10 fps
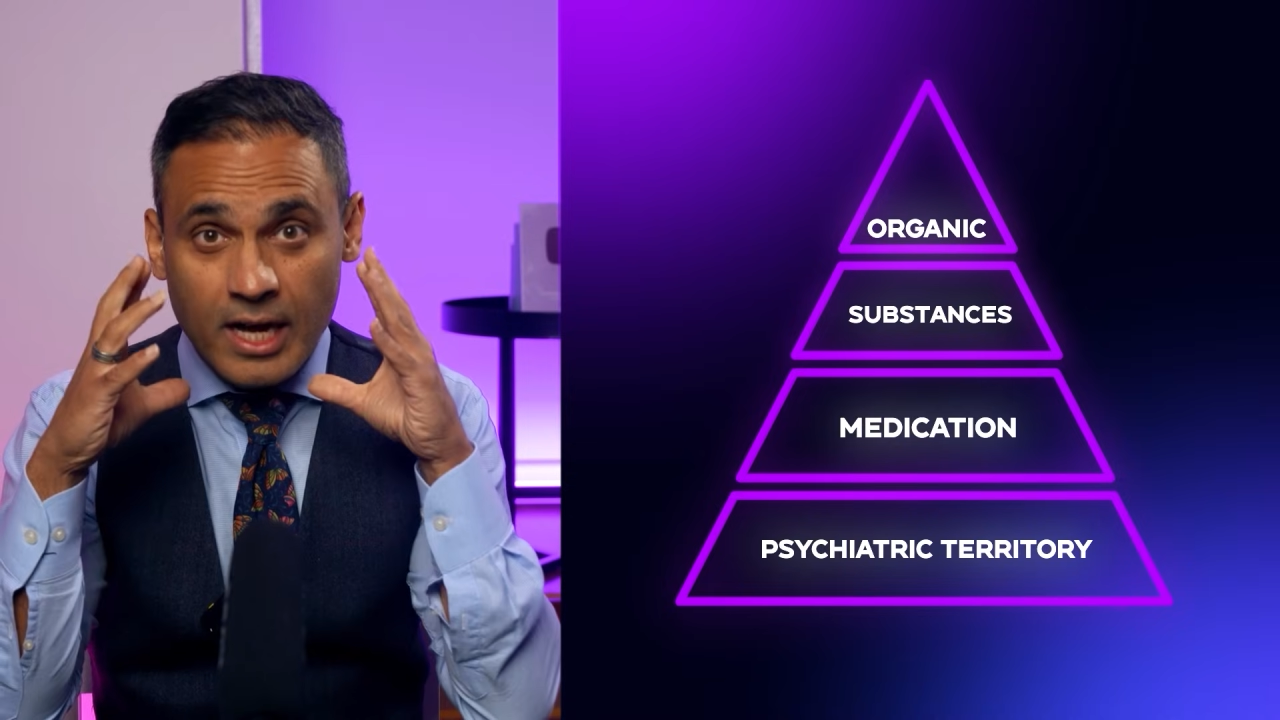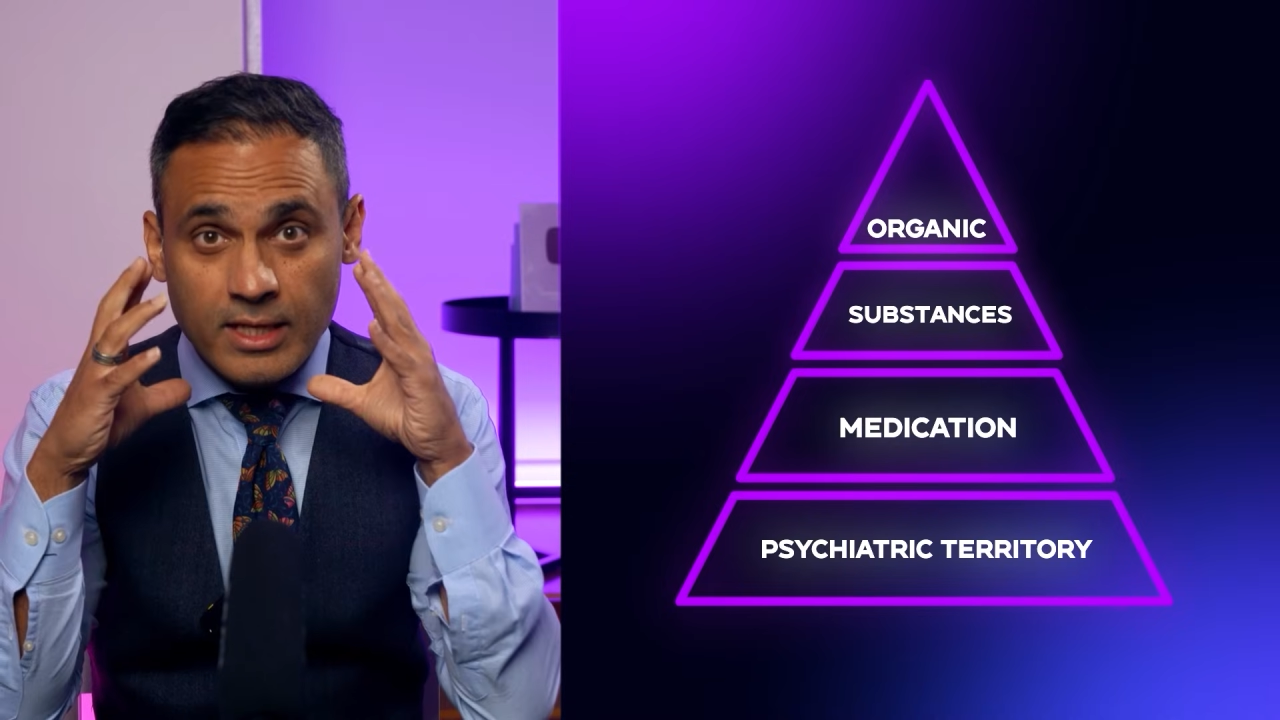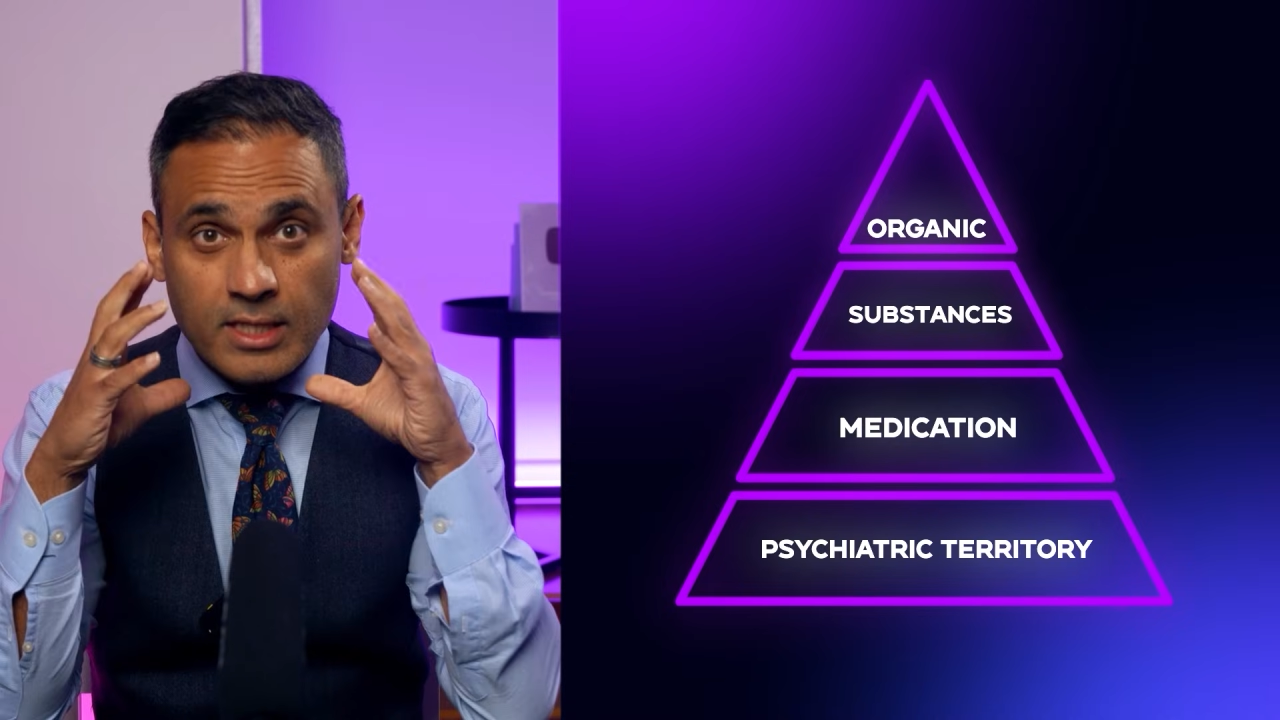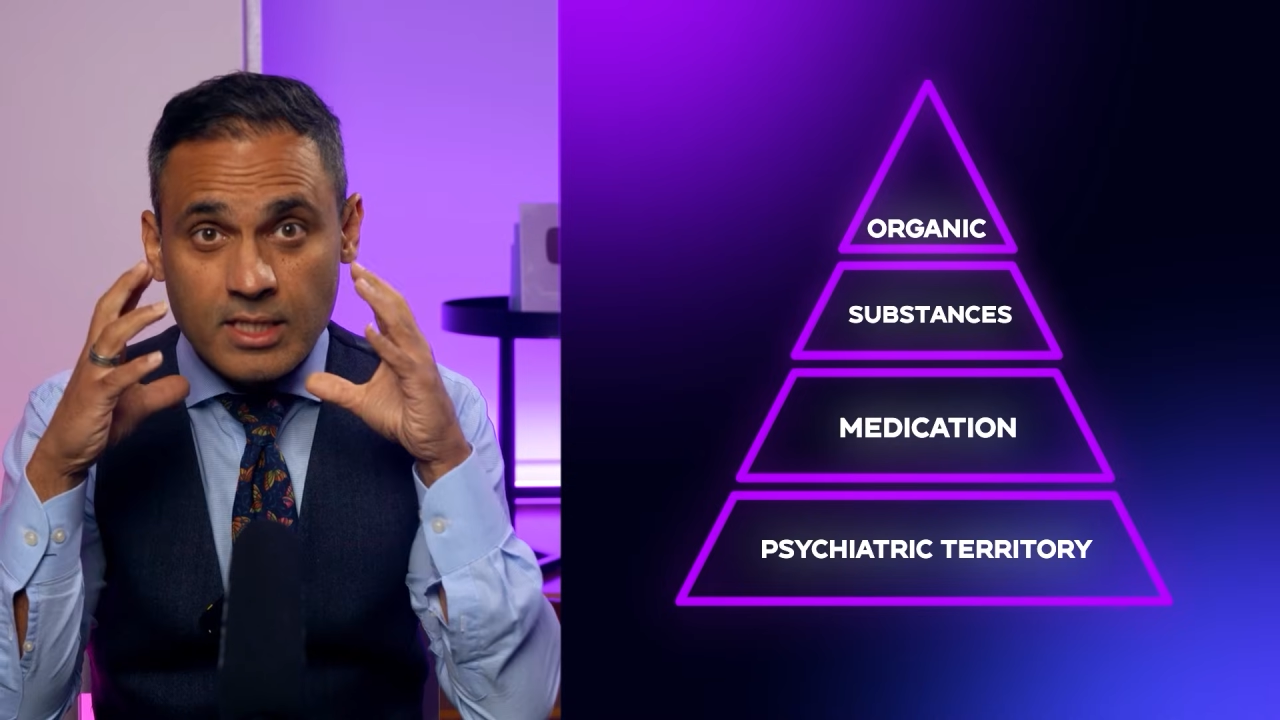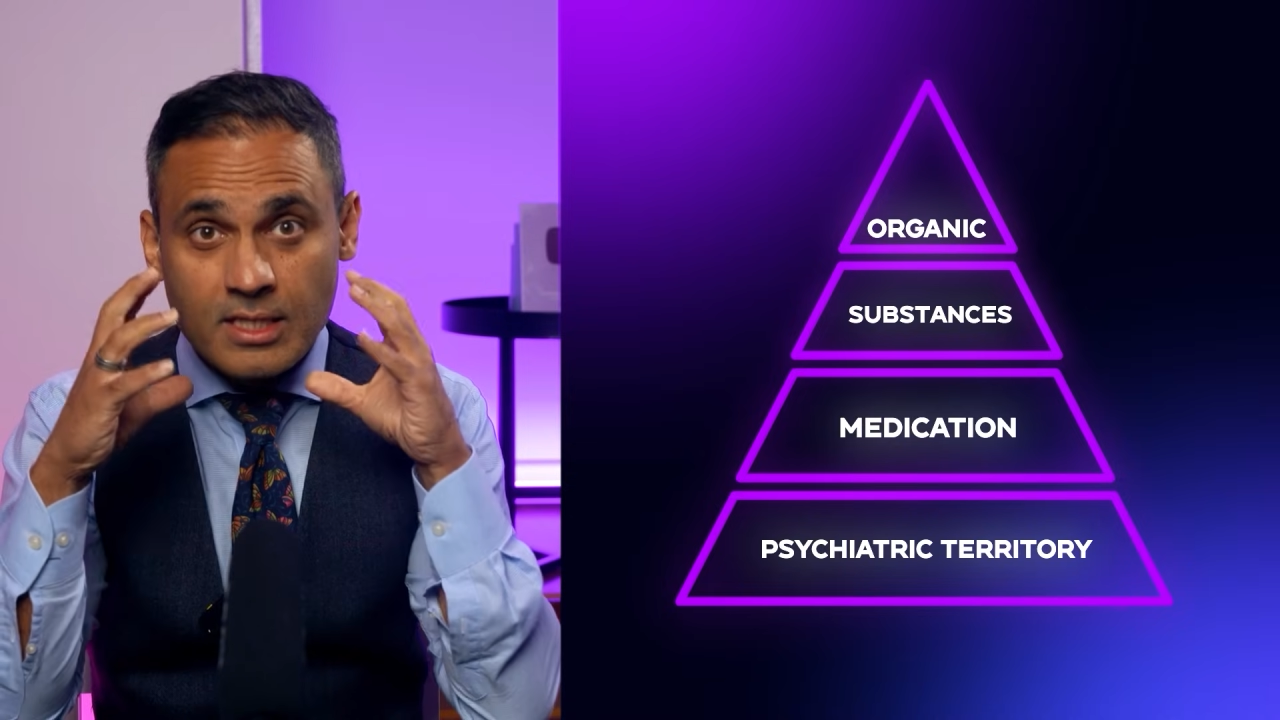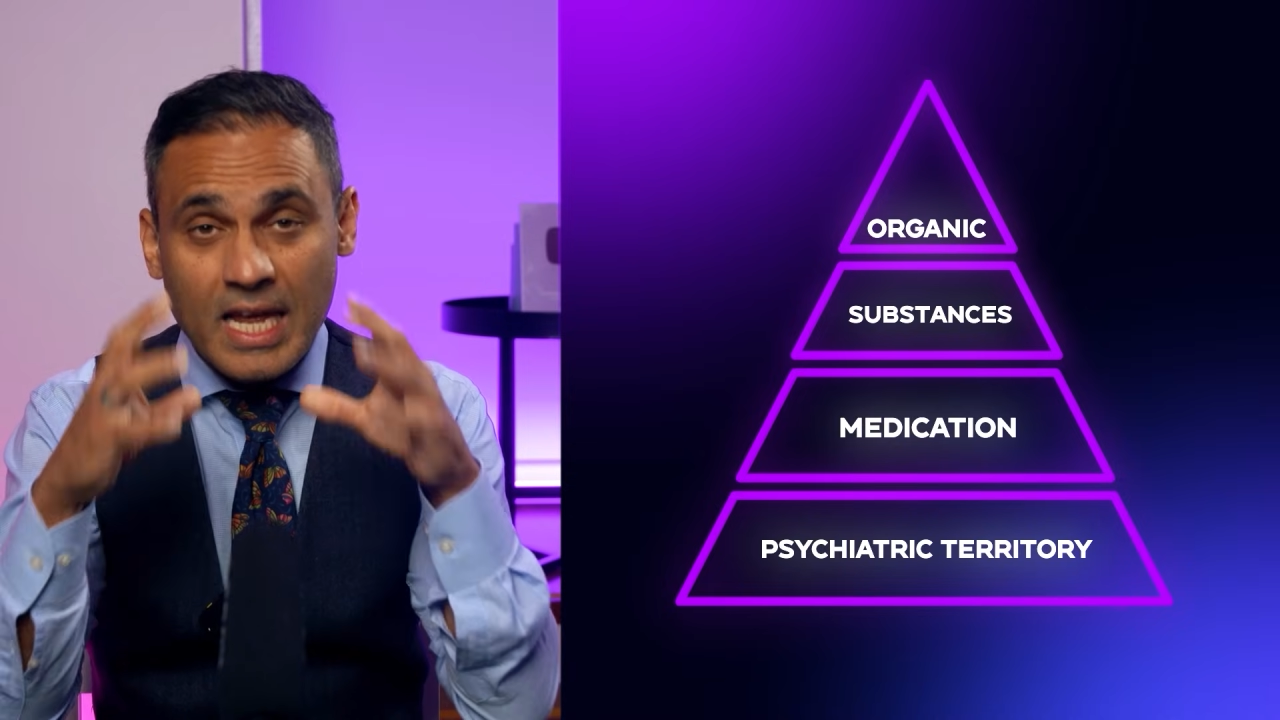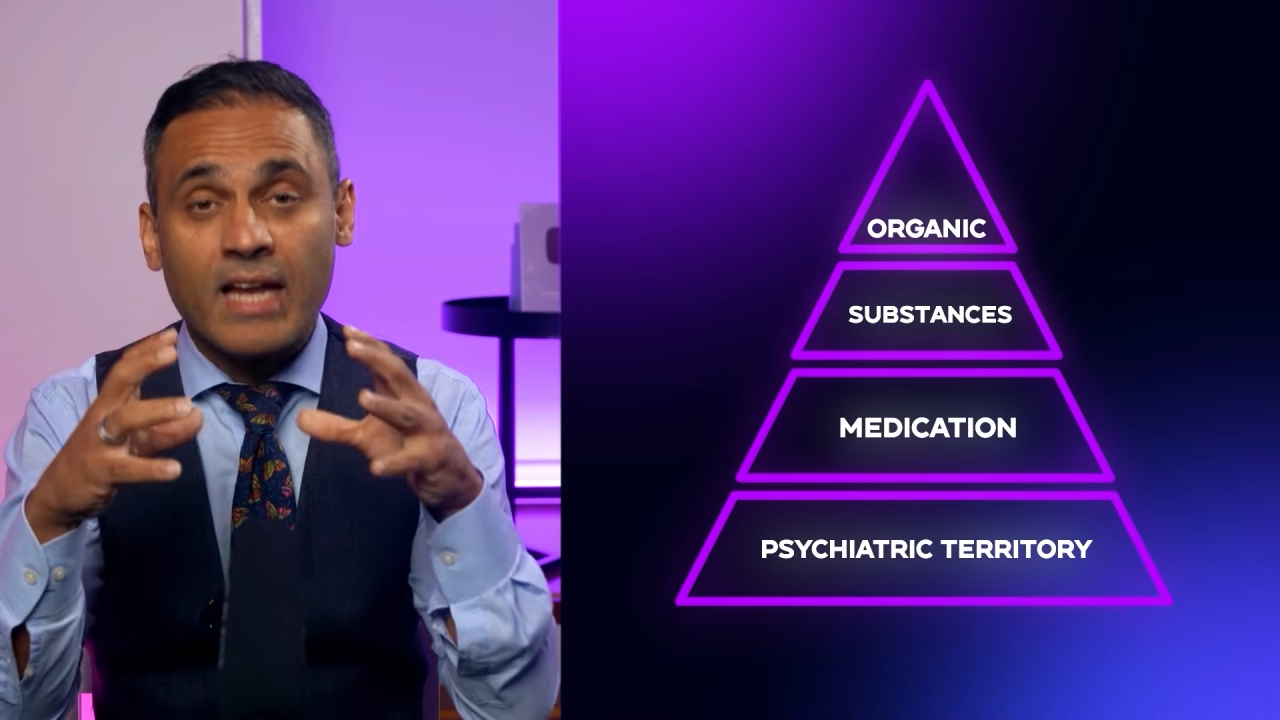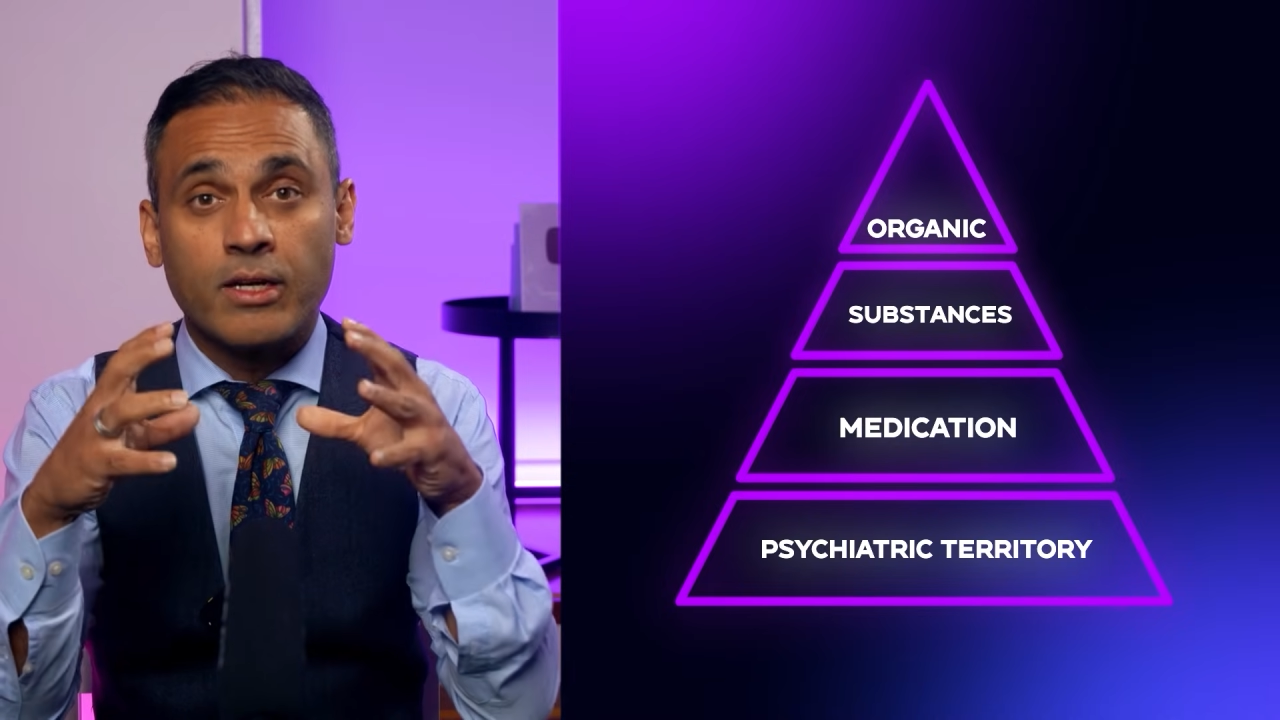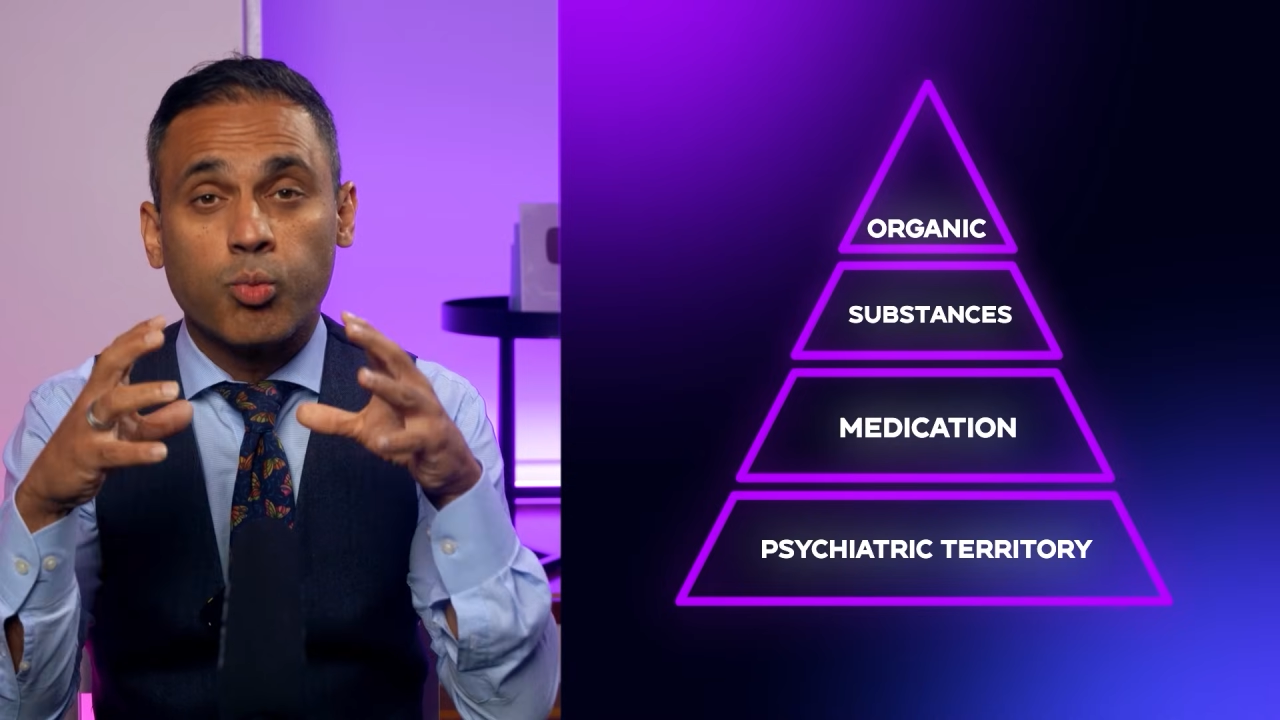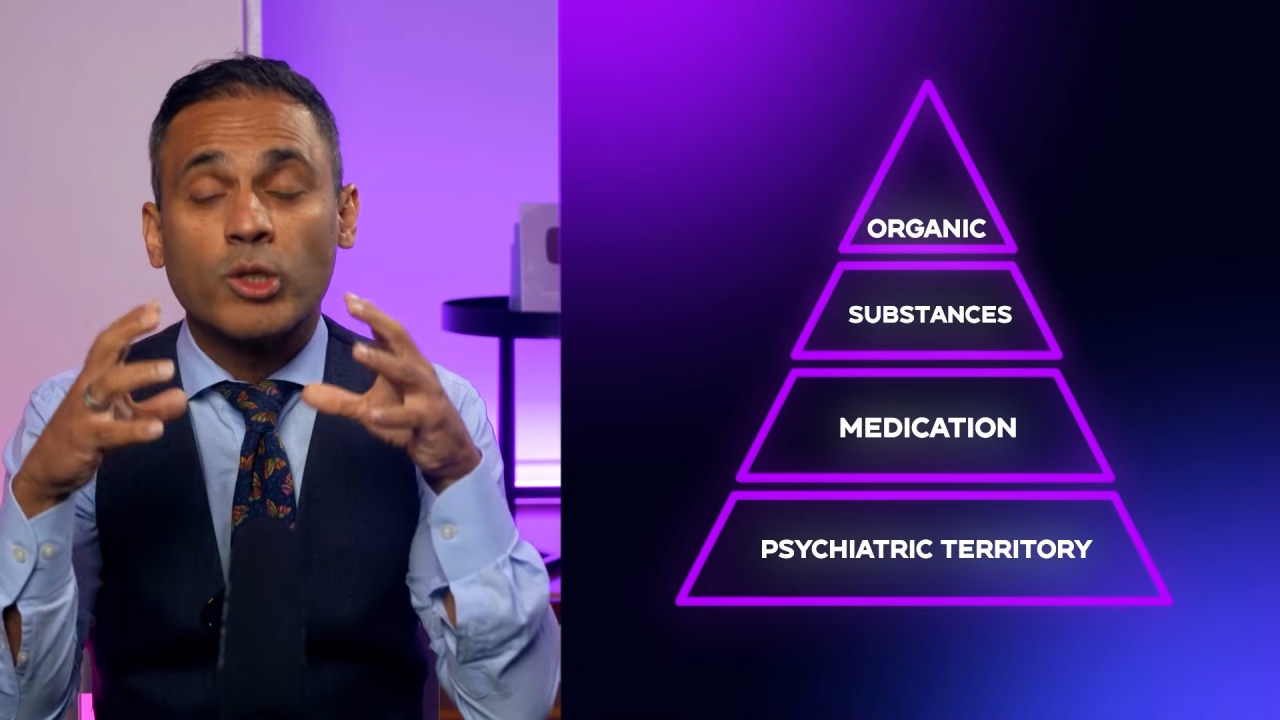understand